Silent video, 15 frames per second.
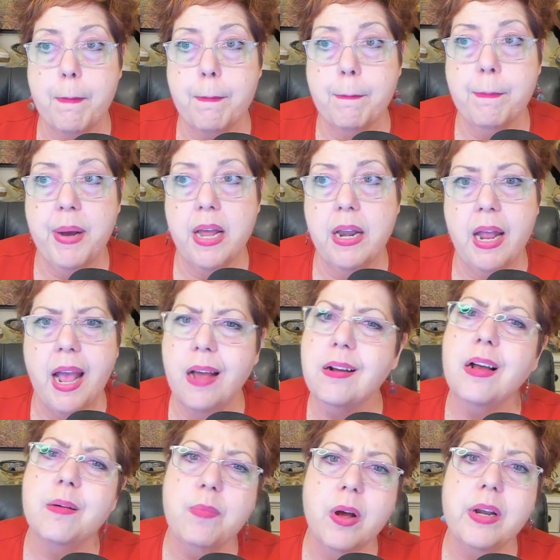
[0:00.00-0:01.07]
but
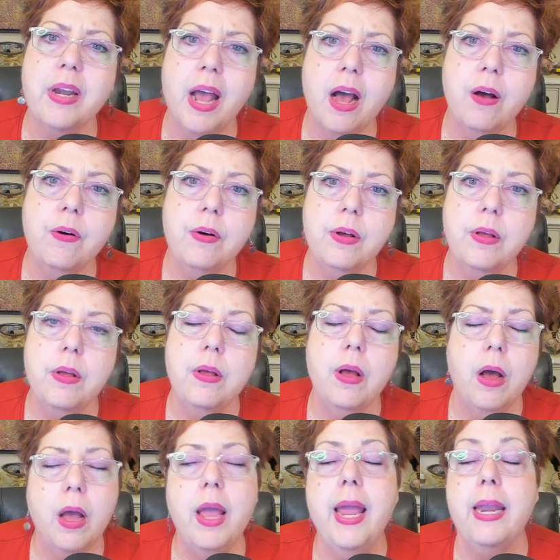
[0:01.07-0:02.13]
come on now.
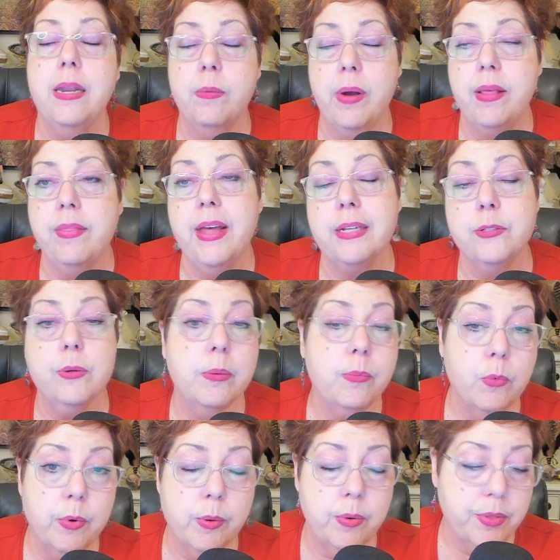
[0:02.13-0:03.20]
Anyway, that's where I'm
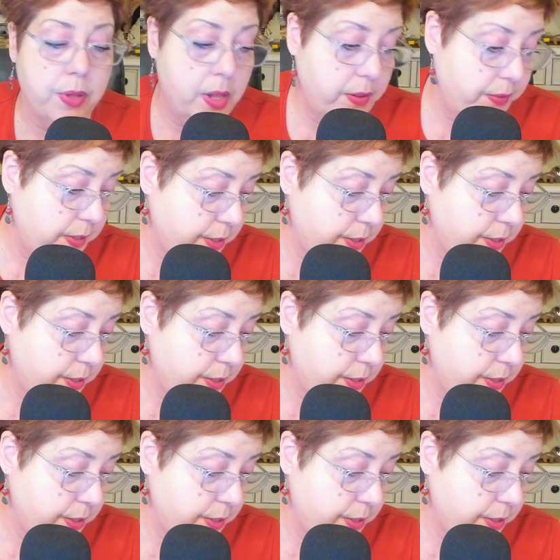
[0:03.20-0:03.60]
going with all of this.